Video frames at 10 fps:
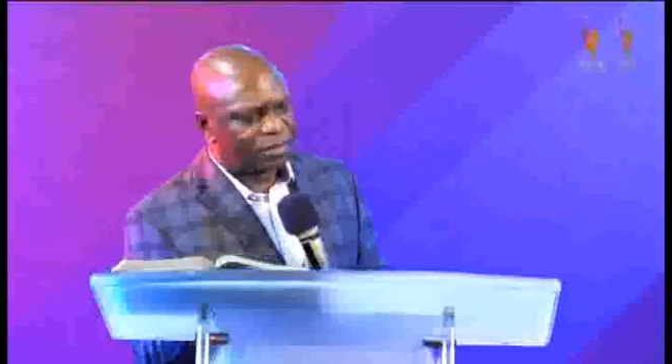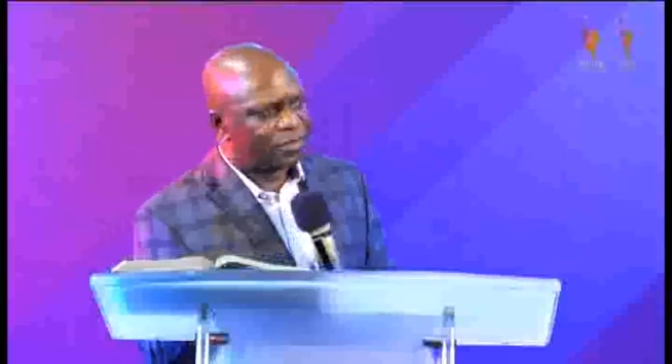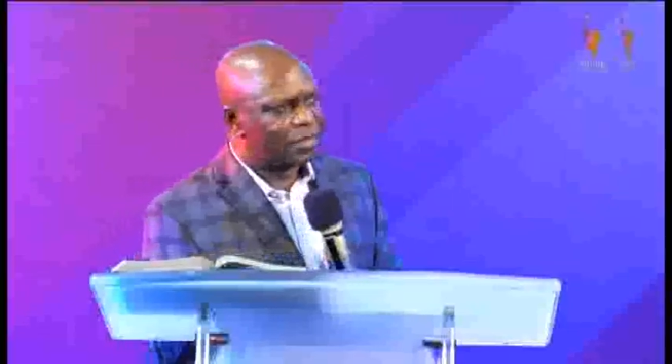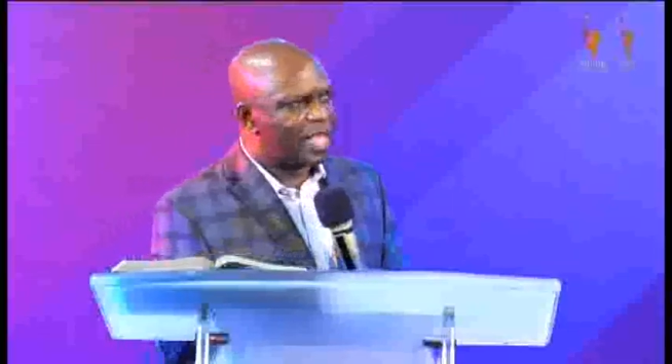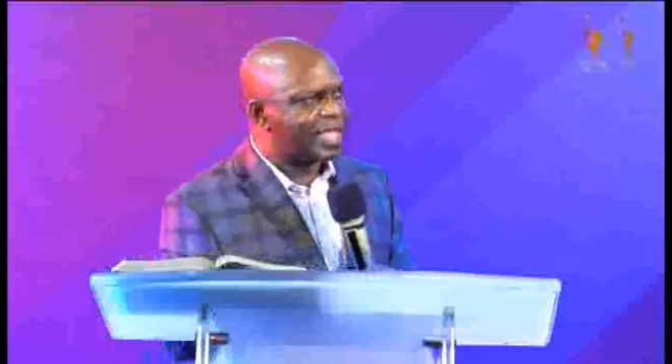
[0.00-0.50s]

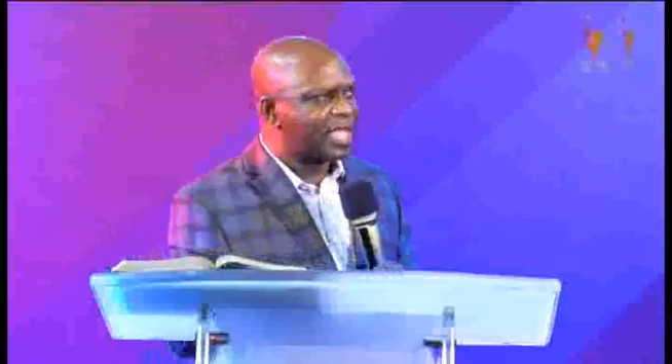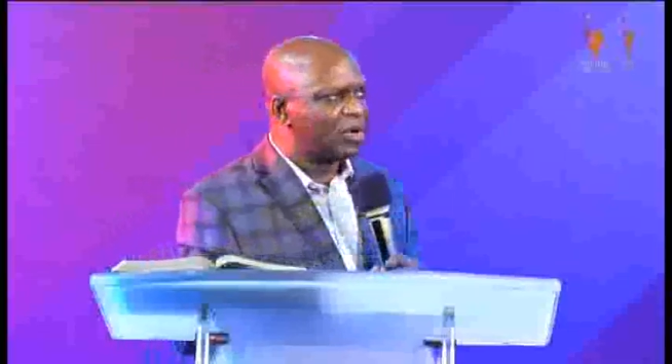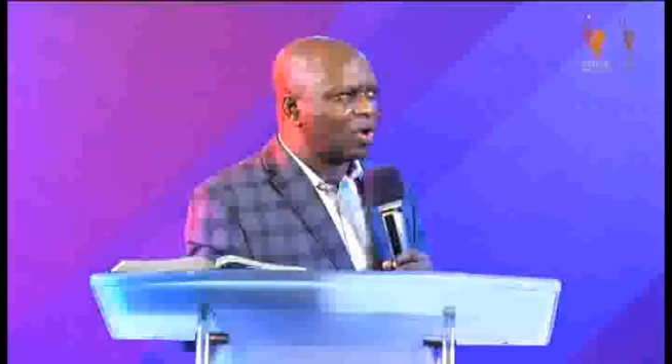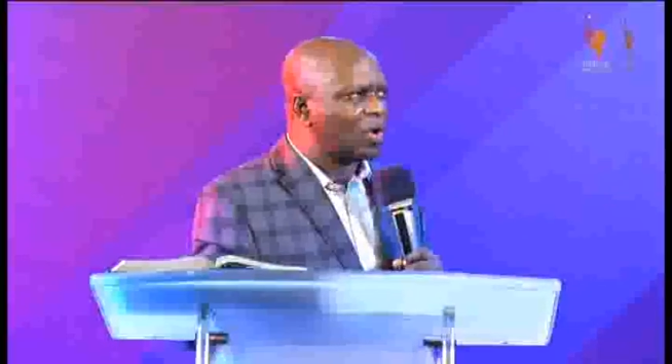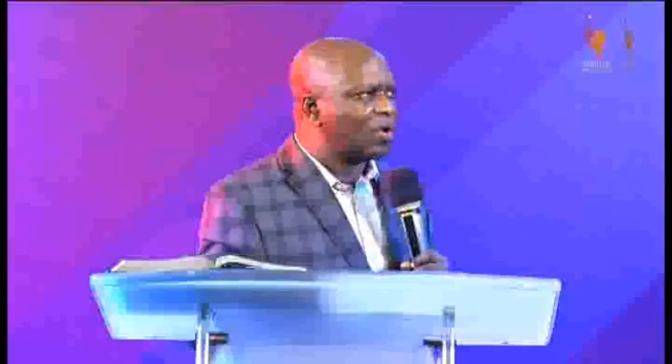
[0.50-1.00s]
Thank you,
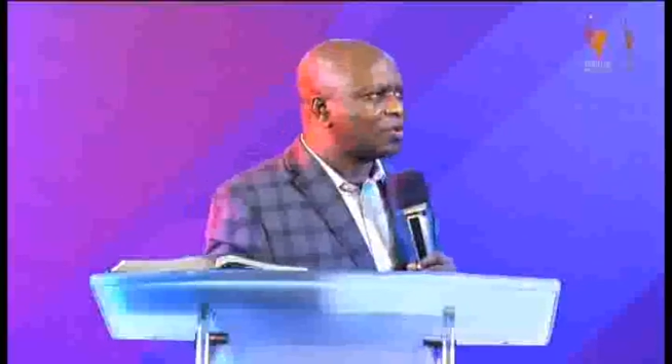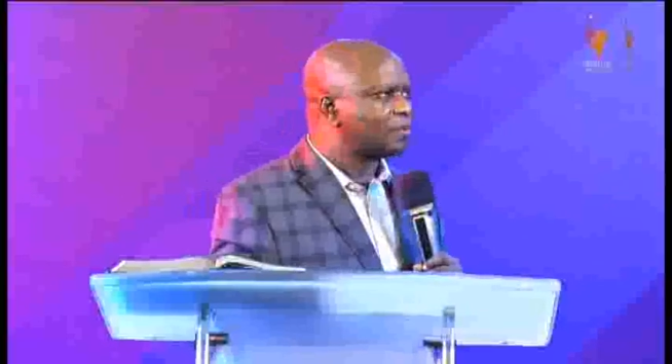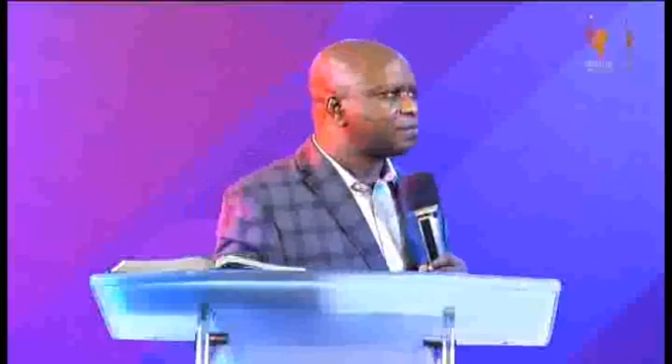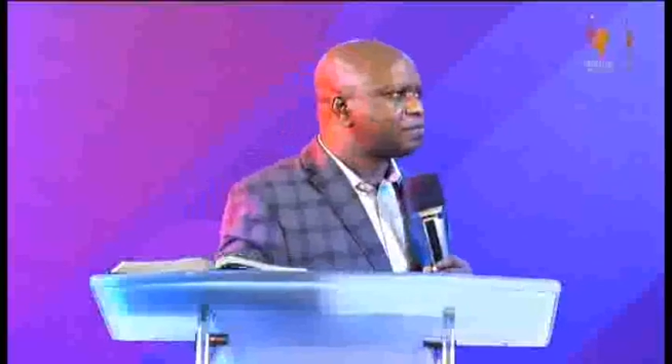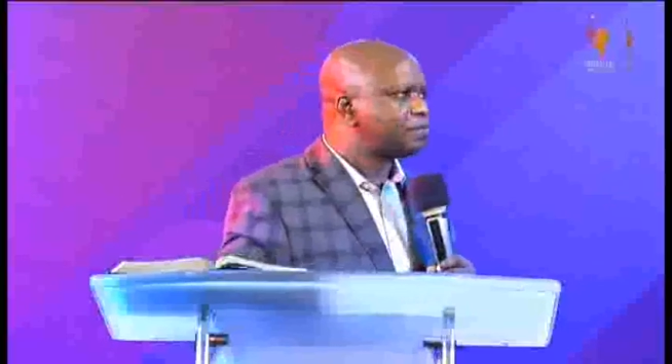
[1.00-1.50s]
Lord.
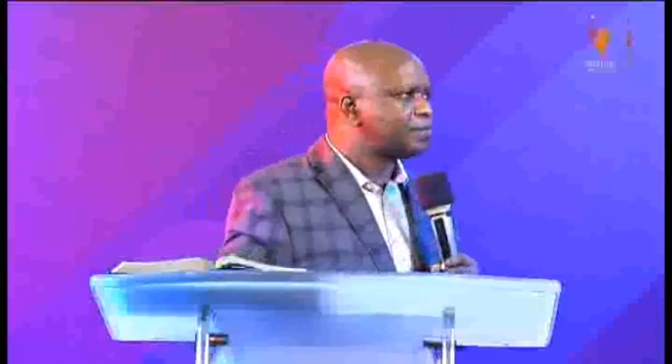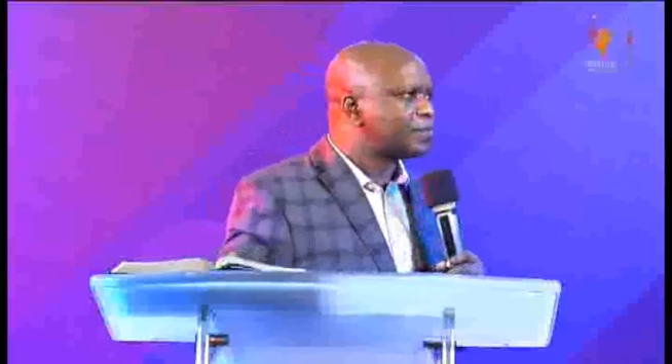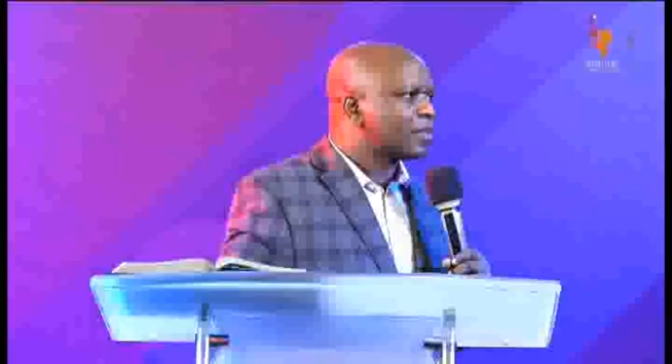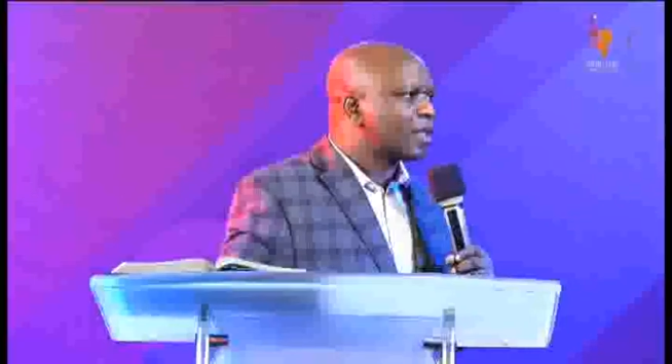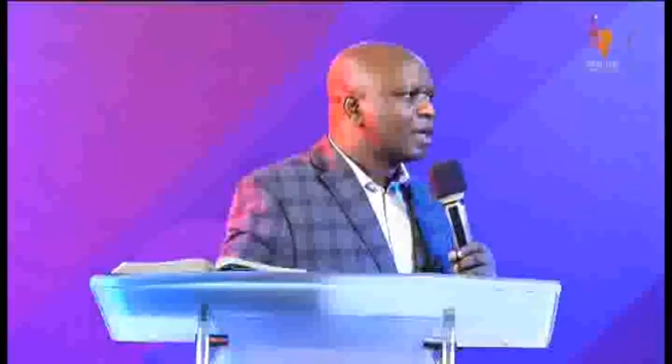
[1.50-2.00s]

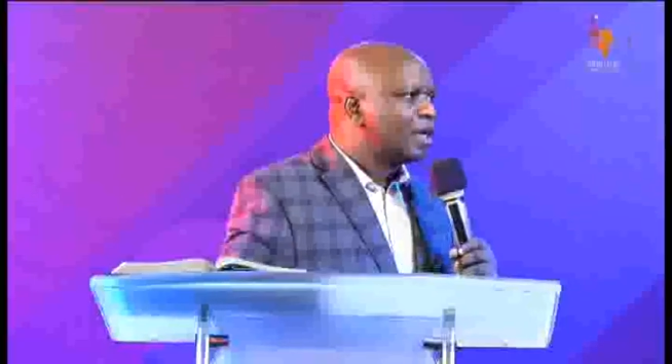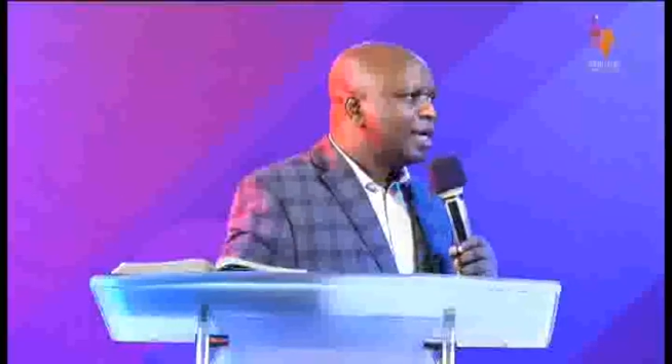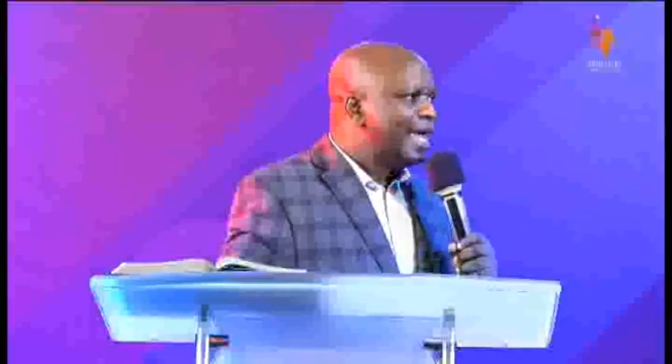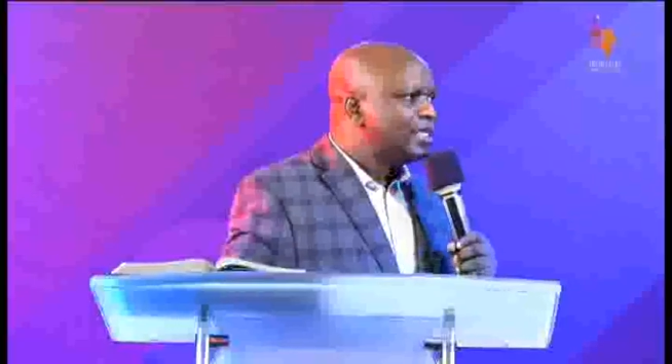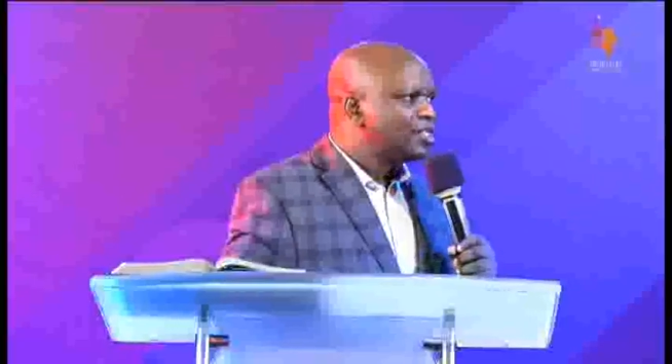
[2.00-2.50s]

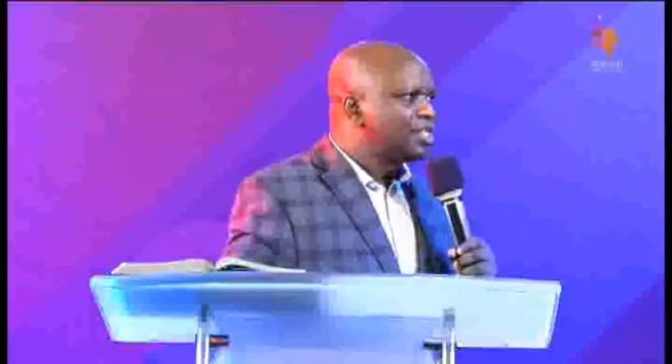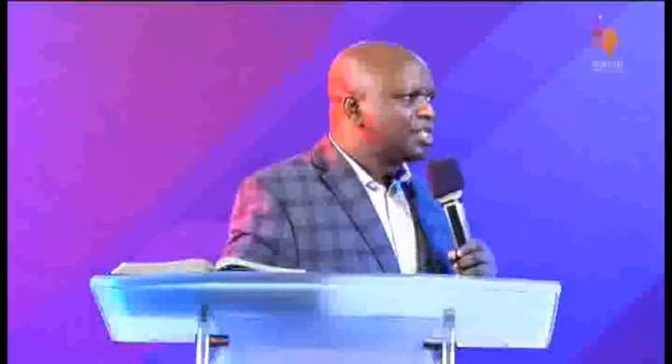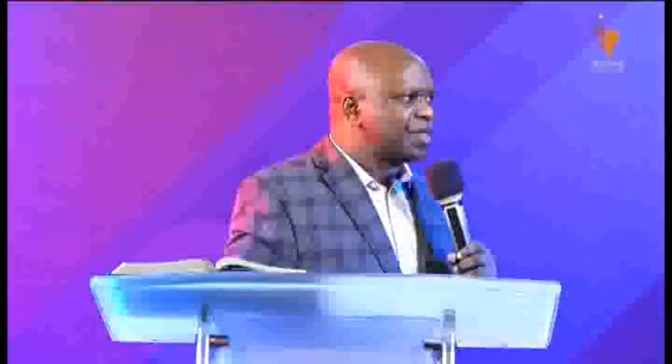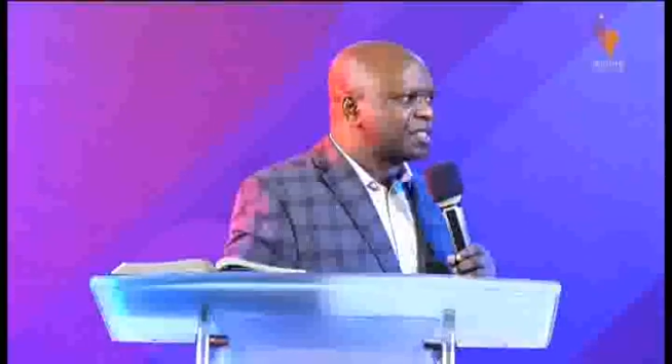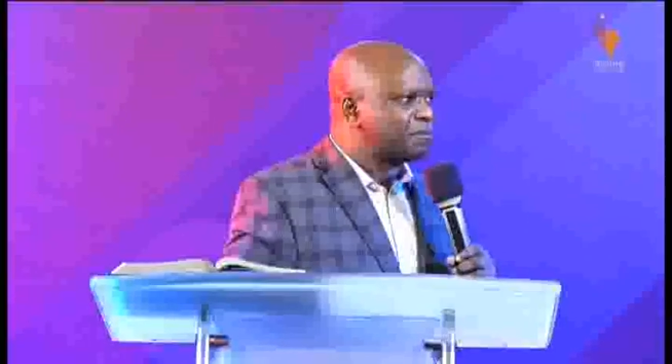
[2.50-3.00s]
In
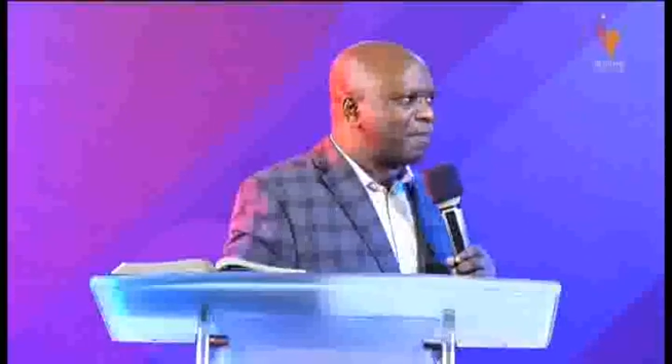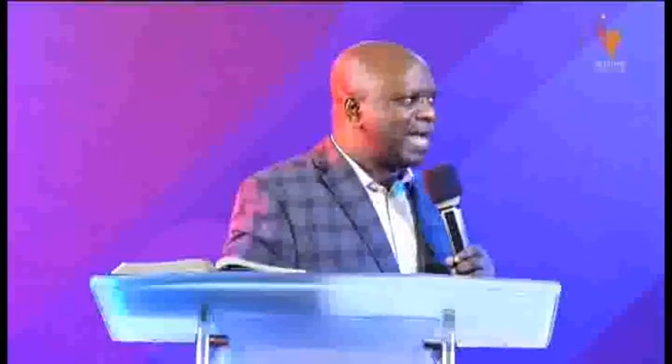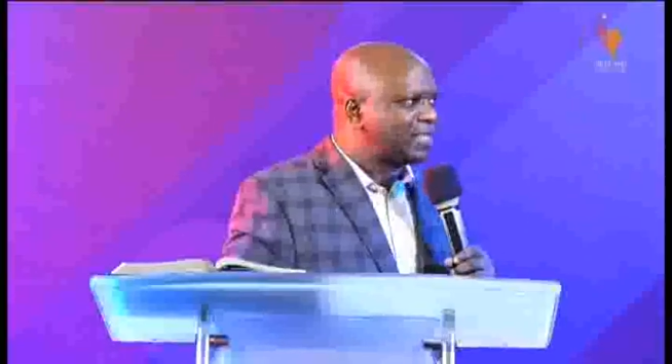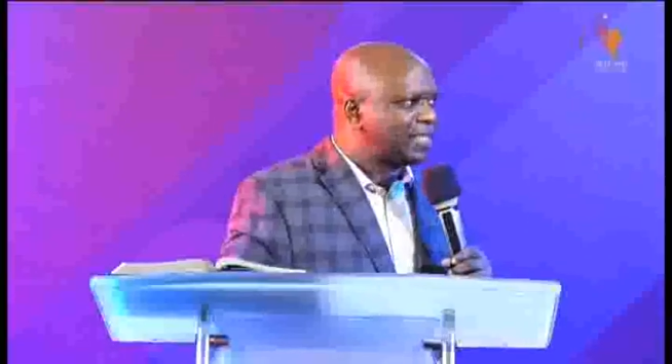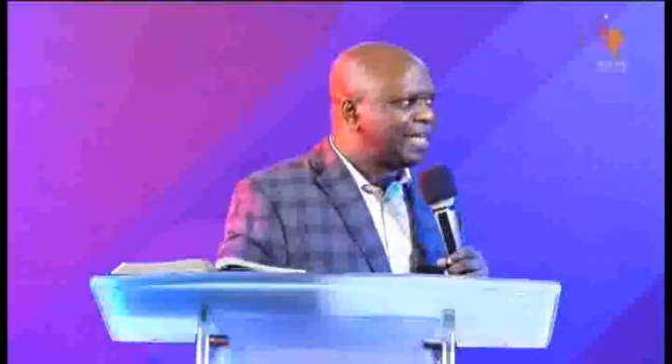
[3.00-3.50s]
Jesus'
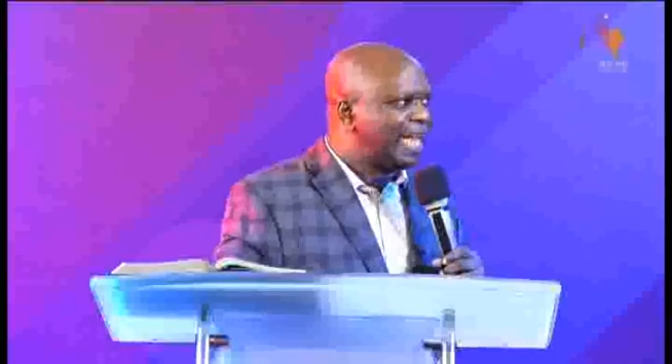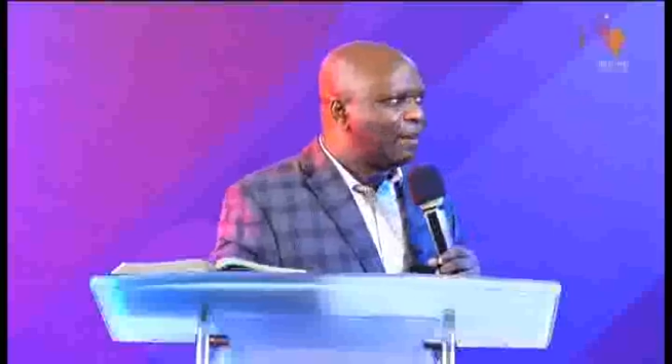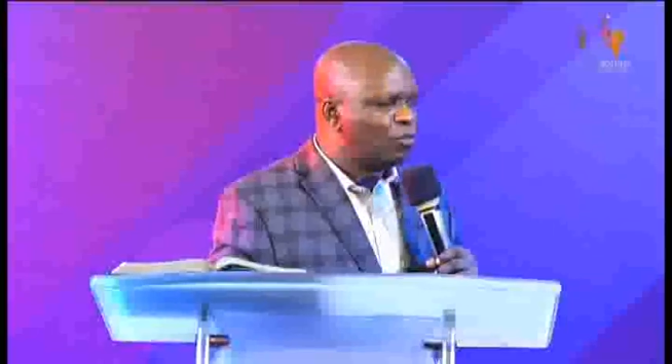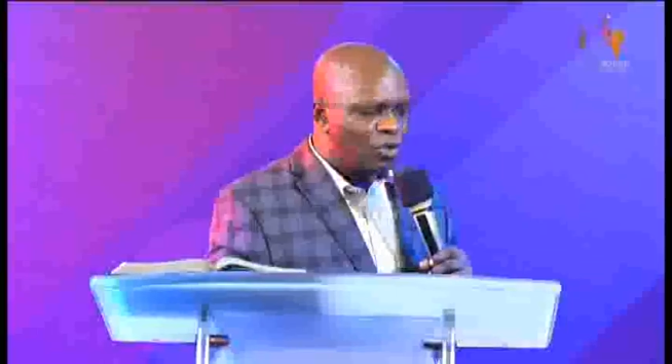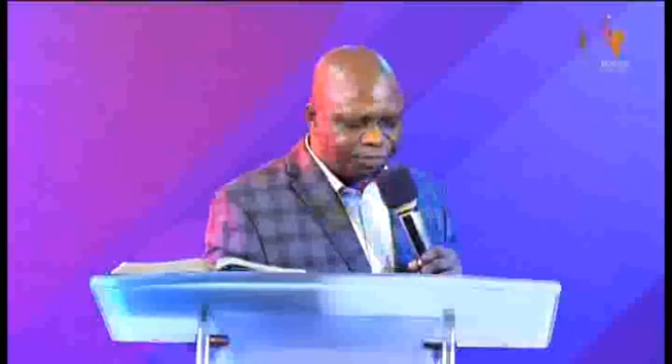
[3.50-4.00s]
mighty
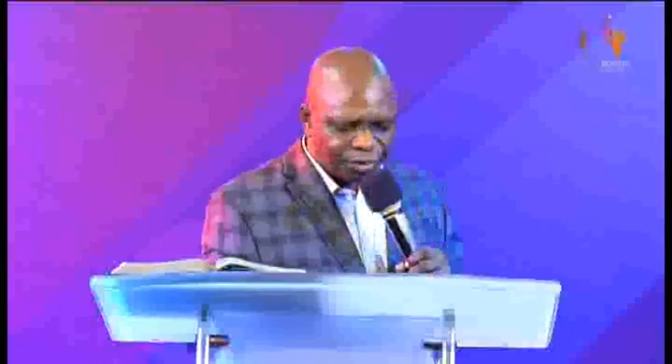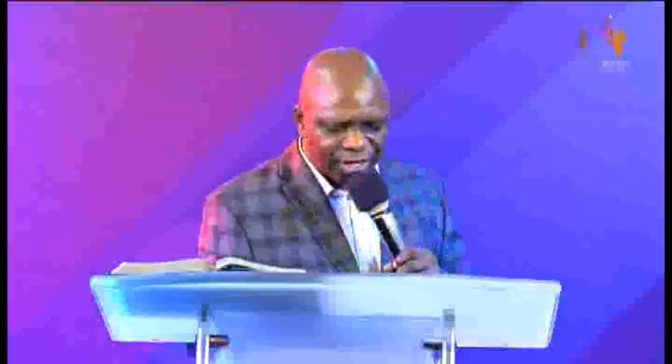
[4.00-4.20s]
name we pray.